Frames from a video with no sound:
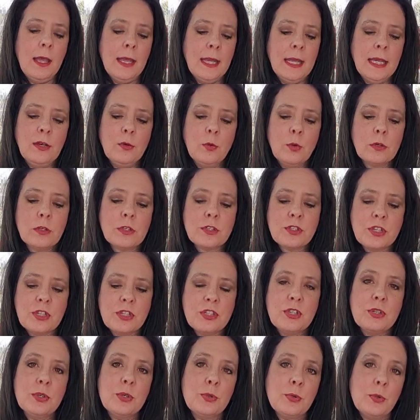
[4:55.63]
In order to
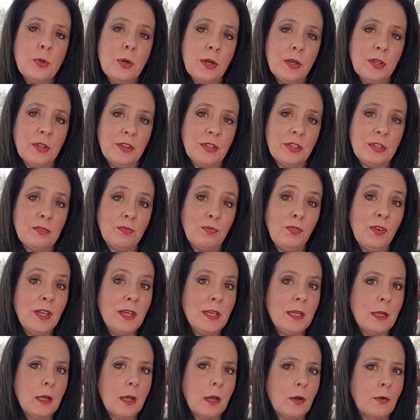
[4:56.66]
do this
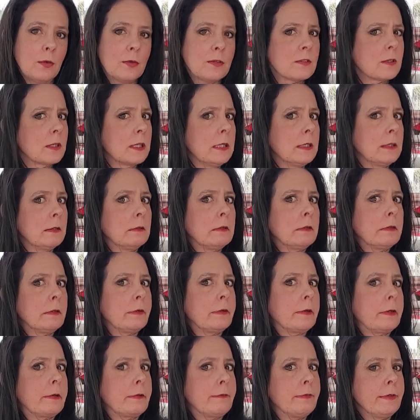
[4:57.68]
video, I was getting a little
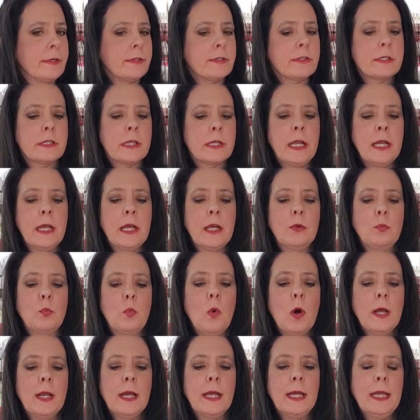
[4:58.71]
nervous. And
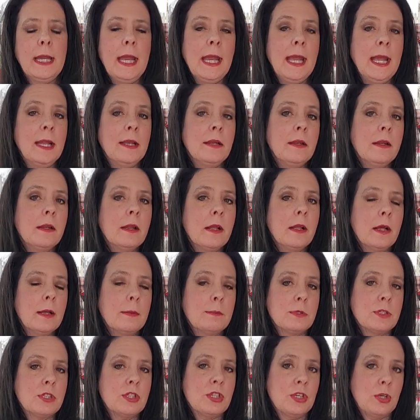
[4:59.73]
what I ended
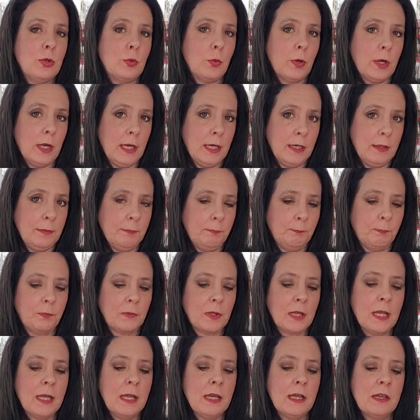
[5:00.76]
up doing
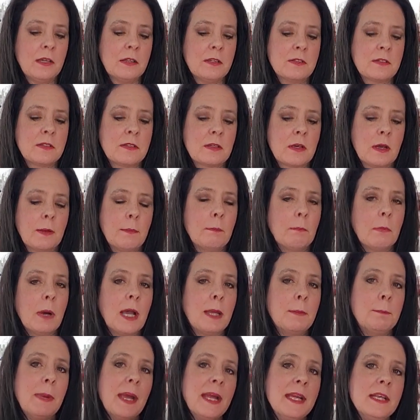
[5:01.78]
is my
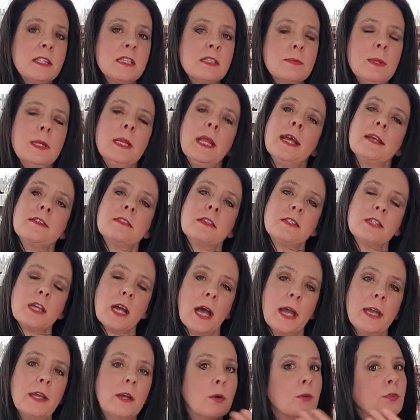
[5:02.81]
basement has a
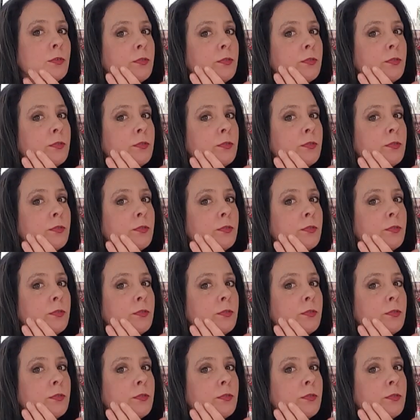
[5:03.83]
tile